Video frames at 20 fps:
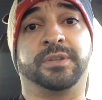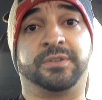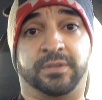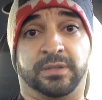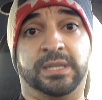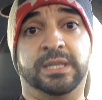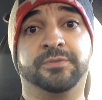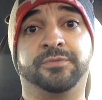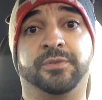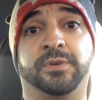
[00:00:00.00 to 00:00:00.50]

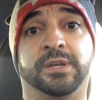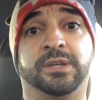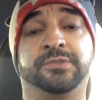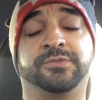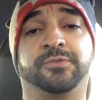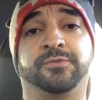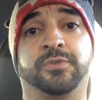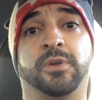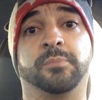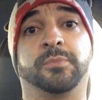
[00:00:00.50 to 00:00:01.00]

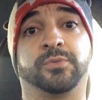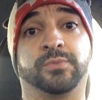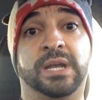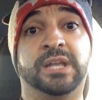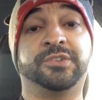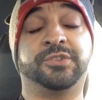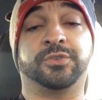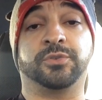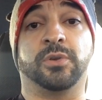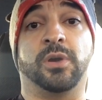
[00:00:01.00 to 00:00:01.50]
deliveries from the
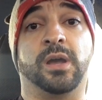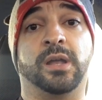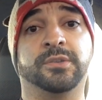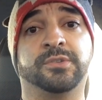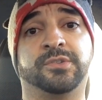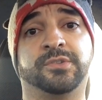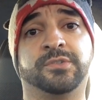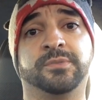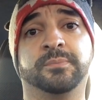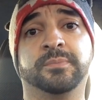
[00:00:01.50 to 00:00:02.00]

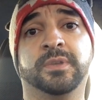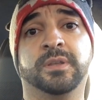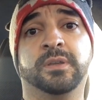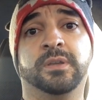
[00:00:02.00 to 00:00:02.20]
restaurants